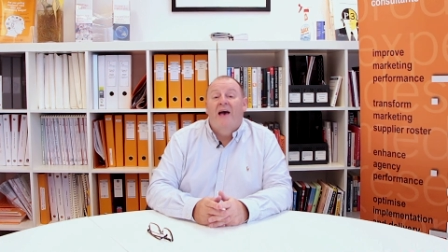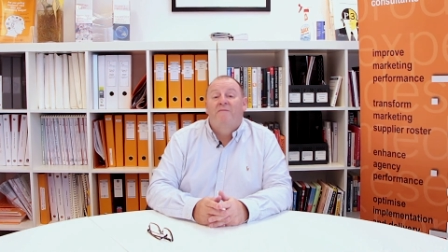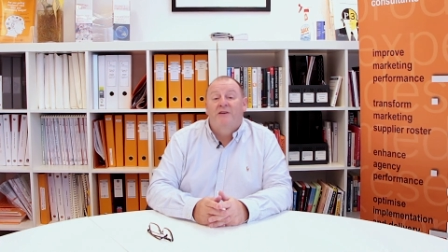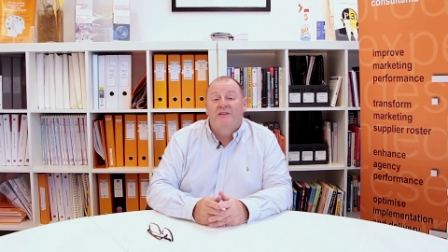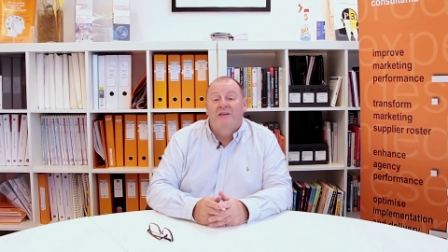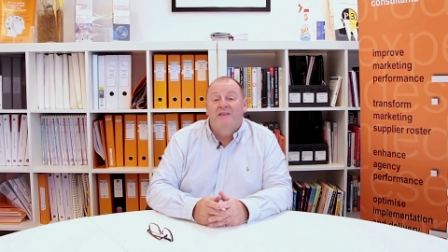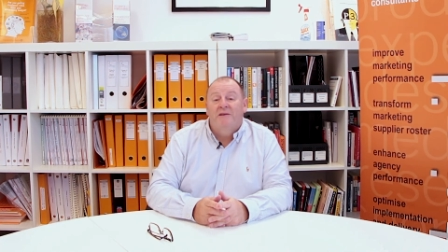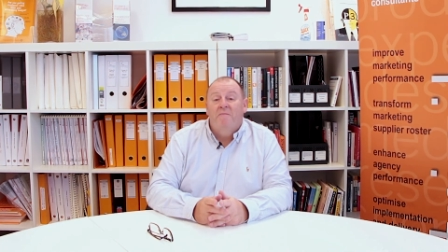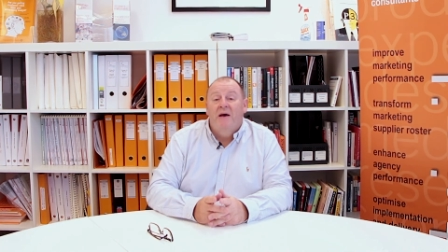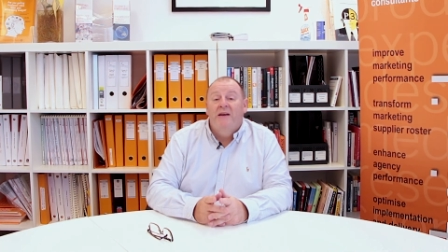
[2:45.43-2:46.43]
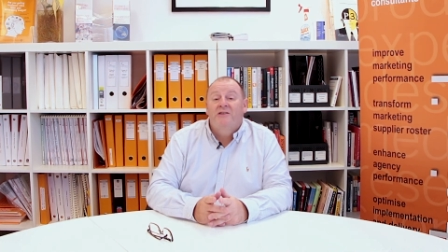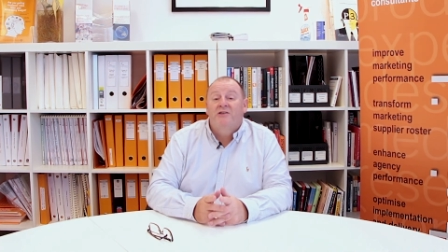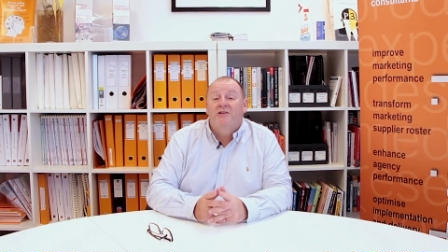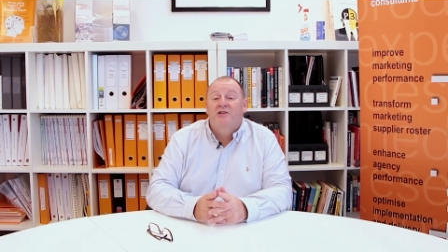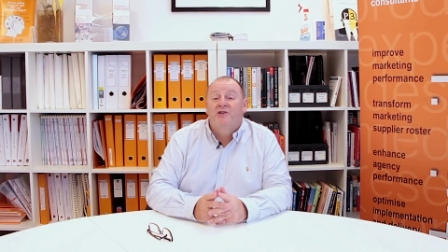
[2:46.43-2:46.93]
advertiser managed
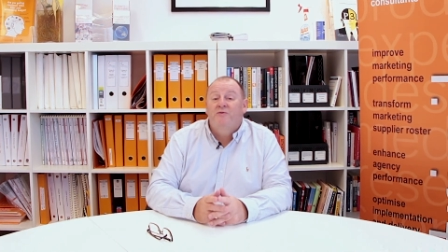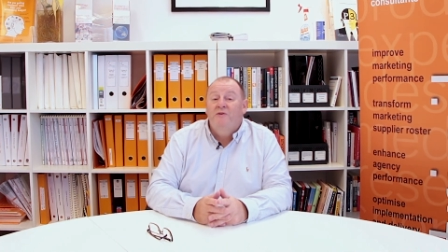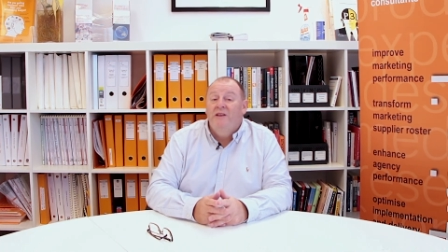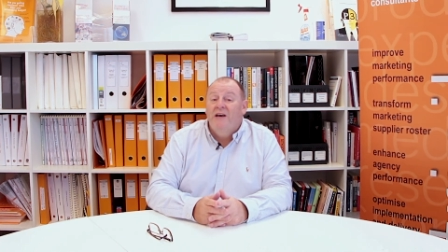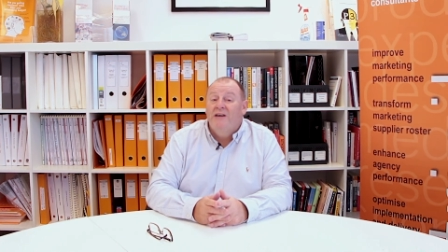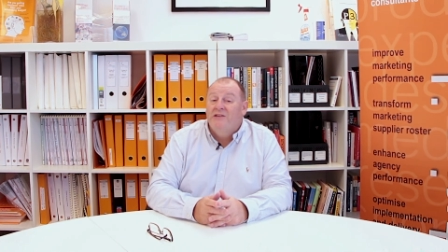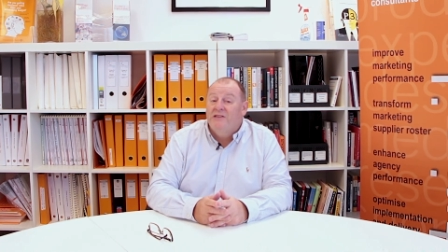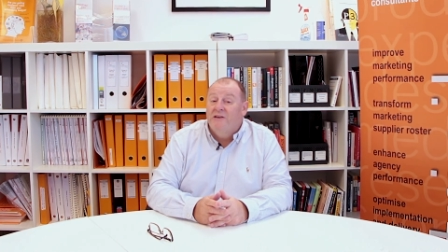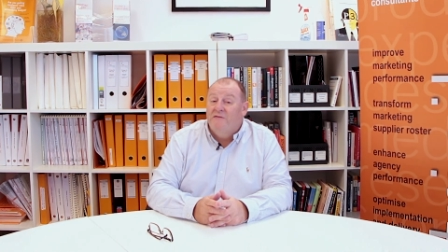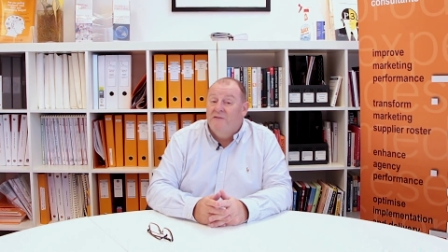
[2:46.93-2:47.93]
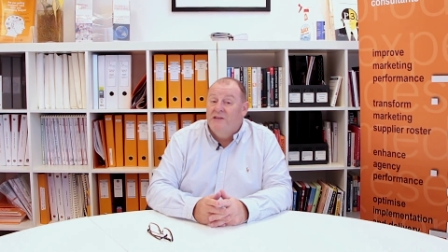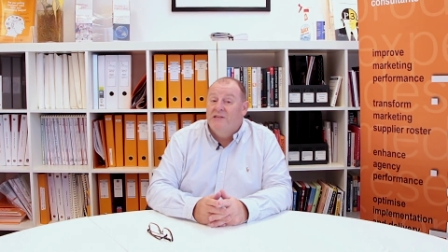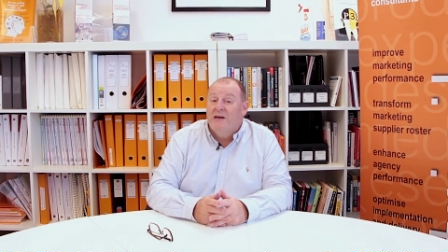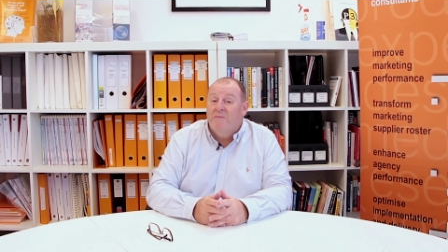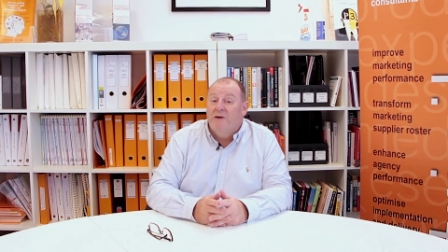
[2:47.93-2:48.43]
to screw the agency fees
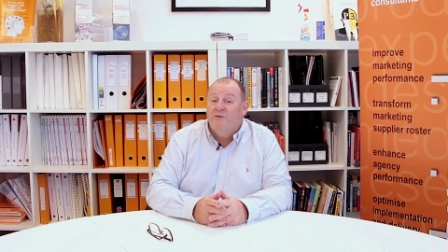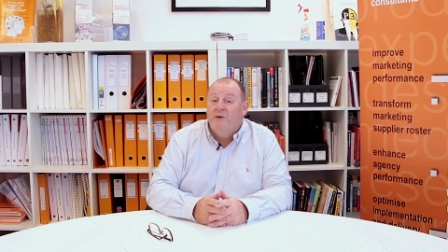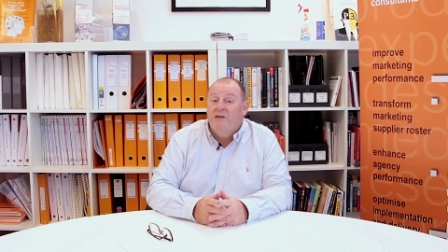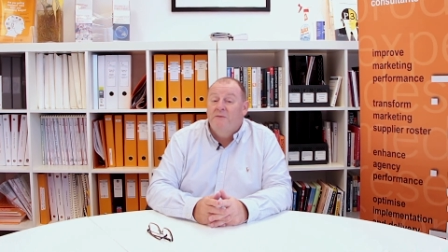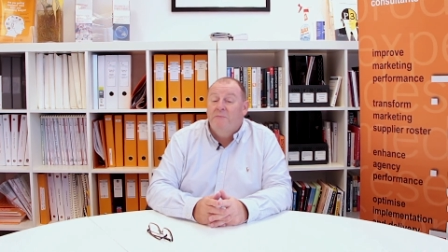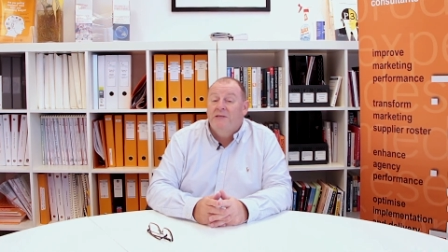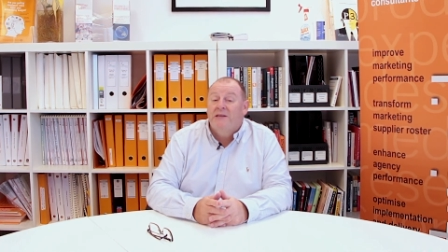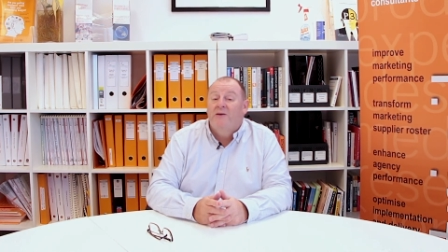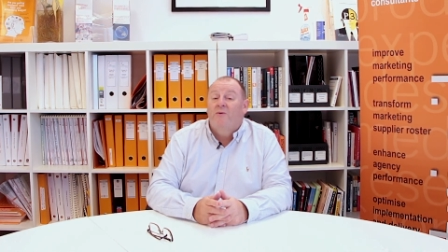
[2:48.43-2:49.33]
down by 20%